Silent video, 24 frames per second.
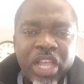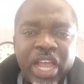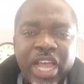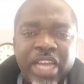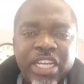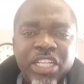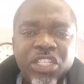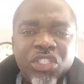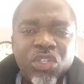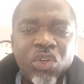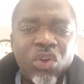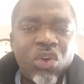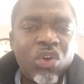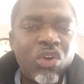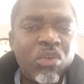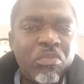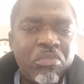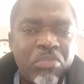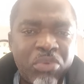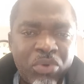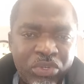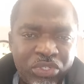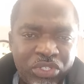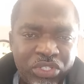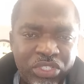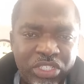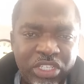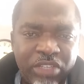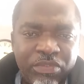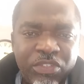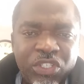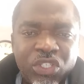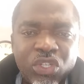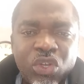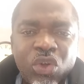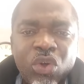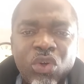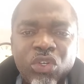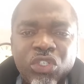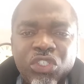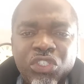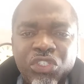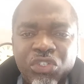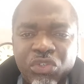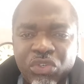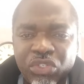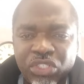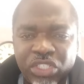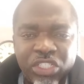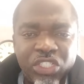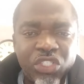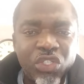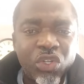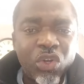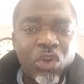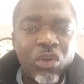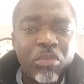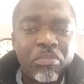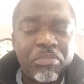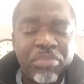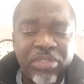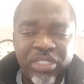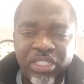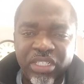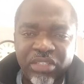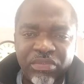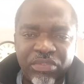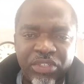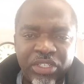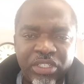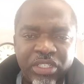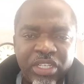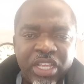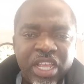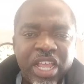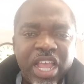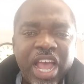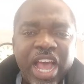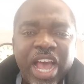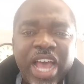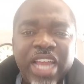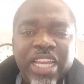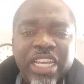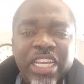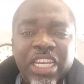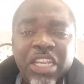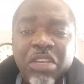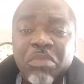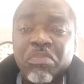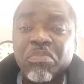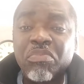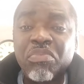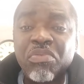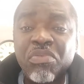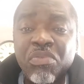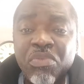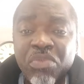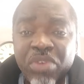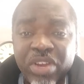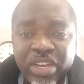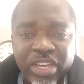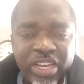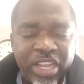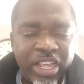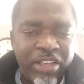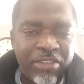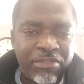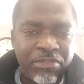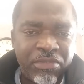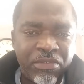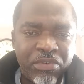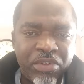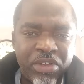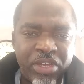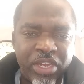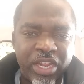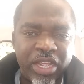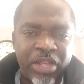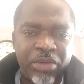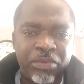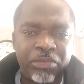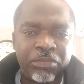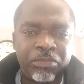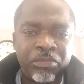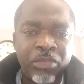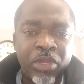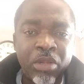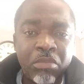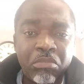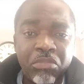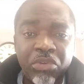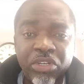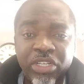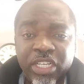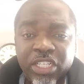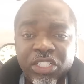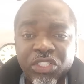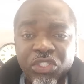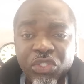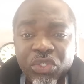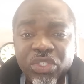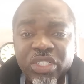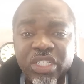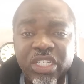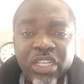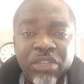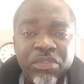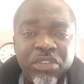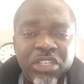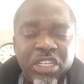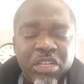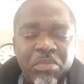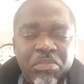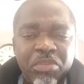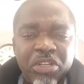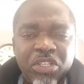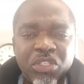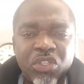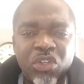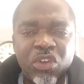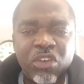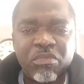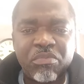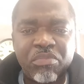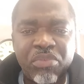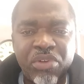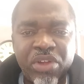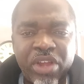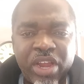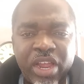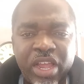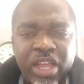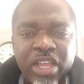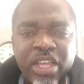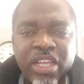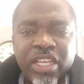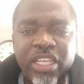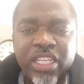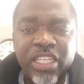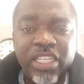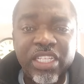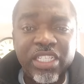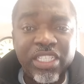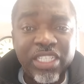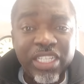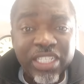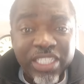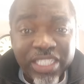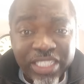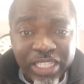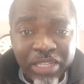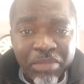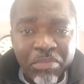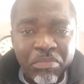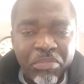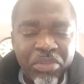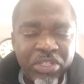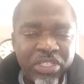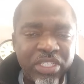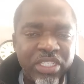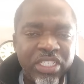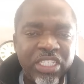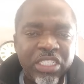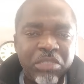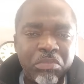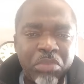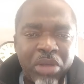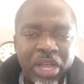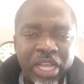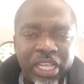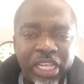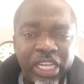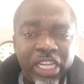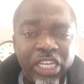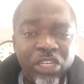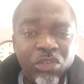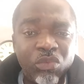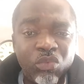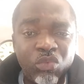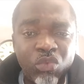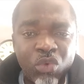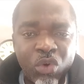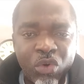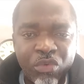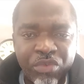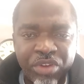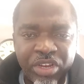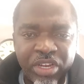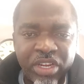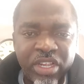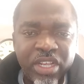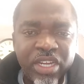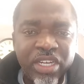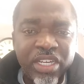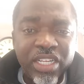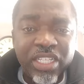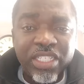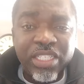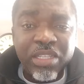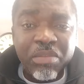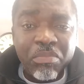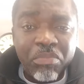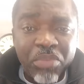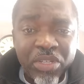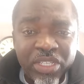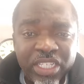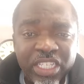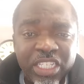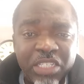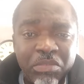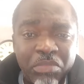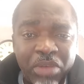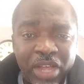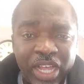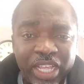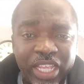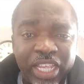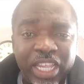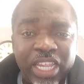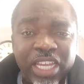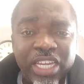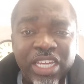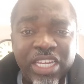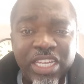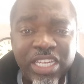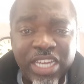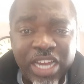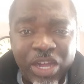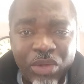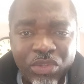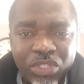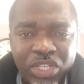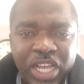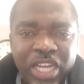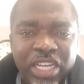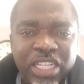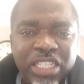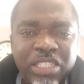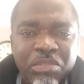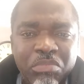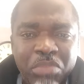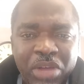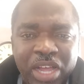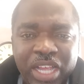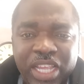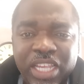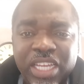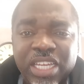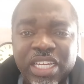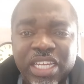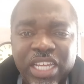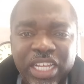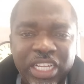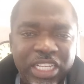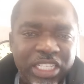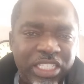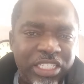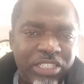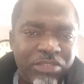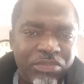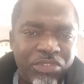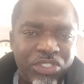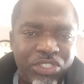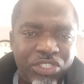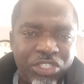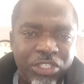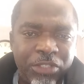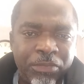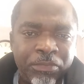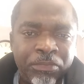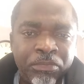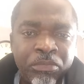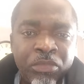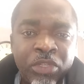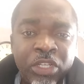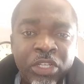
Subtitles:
and is all positive, is all trusting, is all believing, and he prayed heaven down. But then just leaving the place of prayer, the same person is back in worry. The same person is back in doubt and is back in negativity.